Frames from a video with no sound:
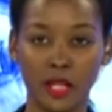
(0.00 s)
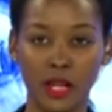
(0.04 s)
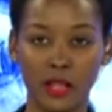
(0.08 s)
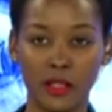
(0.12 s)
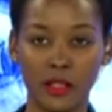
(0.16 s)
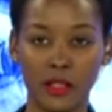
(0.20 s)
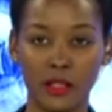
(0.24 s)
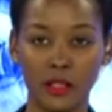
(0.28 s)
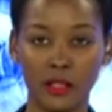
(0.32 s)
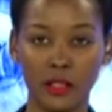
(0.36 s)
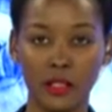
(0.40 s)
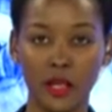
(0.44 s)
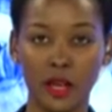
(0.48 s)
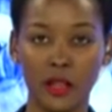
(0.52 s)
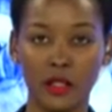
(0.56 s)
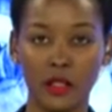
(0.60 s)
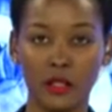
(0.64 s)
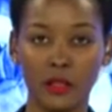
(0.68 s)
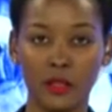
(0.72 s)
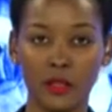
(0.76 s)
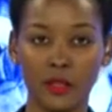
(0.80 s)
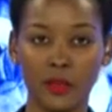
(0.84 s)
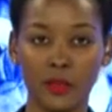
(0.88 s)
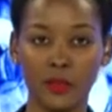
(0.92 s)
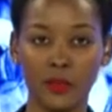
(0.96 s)

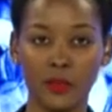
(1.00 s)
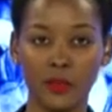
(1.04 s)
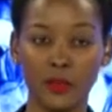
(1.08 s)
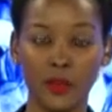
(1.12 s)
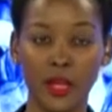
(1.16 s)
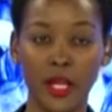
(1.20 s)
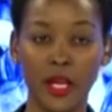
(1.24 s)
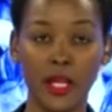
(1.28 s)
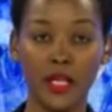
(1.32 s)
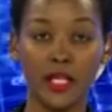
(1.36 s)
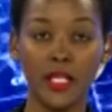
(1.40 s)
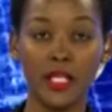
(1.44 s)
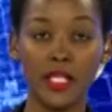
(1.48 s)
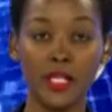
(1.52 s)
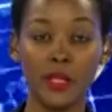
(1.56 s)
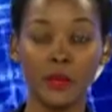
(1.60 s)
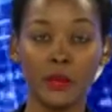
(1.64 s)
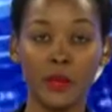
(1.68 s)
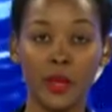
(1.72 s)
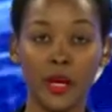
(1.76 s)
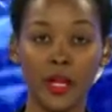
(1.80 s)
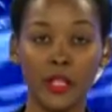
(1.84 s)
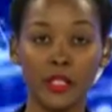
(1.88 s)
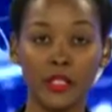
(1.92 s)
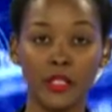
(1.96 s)
uncertainties,
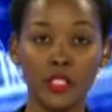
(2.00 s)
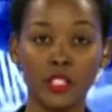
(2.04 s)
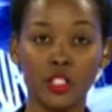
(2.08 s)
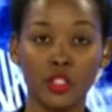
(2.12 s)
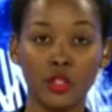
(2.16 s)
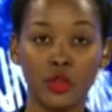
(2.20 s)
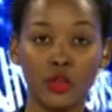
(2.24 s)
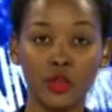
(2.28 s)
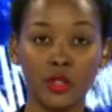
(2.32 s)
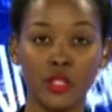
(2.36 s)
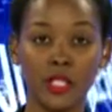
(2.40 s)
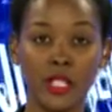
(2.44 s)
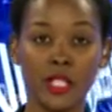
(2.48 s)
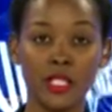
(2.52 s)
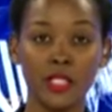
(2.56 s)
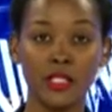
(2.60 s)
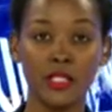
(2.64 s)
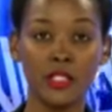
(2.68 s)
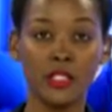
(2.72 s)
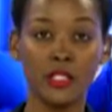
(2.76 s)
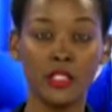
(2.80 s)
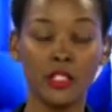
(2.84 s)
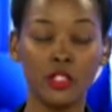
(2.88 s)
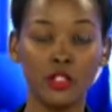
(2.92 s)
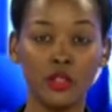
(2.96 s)
despite a short
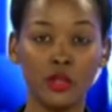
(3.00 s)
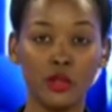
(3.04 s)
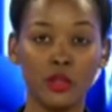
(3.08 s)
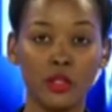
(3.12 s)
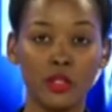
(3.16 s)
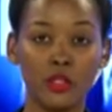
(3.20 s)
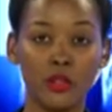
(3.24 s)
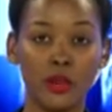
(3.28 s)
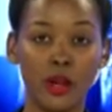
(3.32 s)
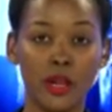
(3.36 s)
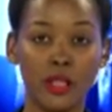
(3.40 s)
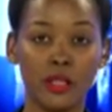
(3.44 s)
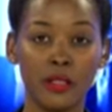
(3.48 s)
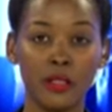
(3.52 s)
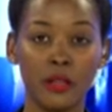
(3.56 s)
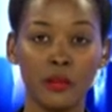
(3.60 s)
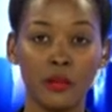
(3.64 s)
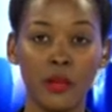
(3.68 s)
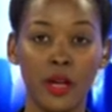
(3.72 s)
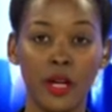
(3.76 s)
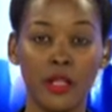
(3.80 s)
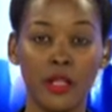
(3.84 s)
extension granted by